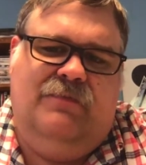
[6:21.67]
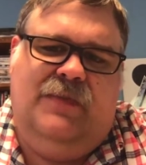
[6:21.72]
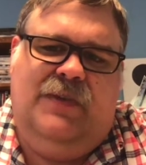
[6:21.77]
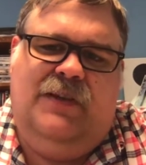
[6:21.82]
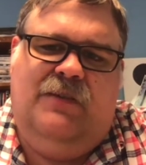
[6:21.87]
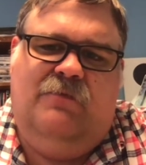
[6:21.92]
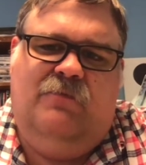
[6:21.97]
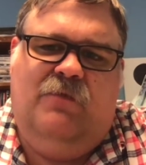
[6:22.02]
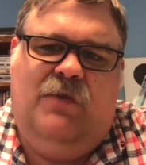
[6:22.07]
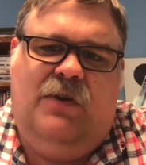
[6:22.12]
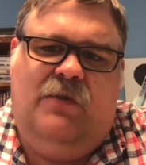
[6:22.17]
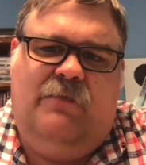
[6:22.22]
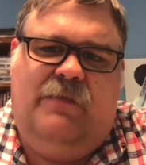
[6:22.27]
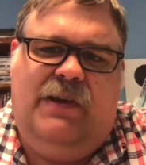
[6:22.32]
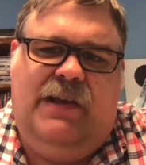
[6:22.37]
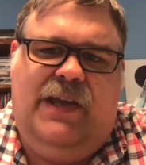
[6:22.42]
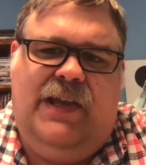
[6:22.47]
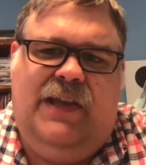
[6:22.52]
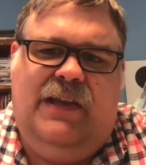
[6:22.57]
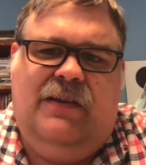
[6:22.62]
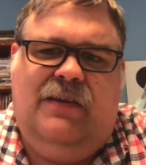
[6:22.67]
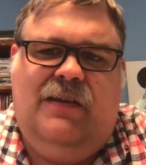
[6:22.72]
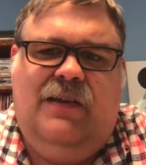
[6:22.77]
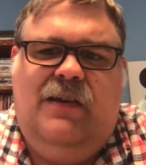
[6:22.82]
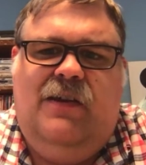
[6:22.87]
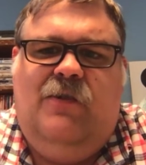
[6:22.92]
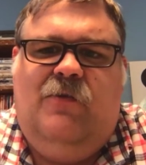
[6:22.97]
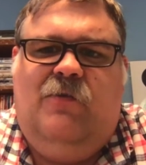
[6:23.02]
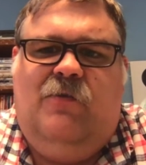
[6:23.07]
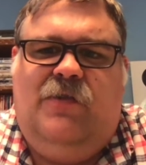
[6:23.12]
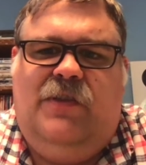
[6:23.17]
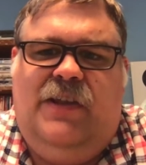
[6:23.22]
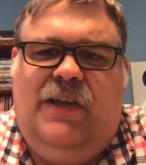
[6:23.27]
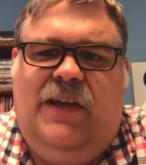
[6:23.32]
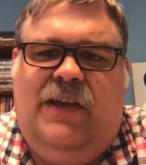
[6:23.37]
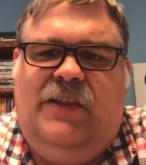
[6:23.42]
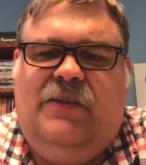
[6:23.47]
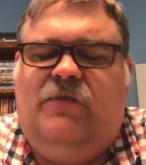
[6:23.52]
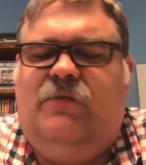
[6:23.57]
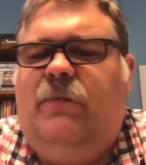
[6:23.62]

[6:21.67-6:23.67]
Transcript: in one way or the other?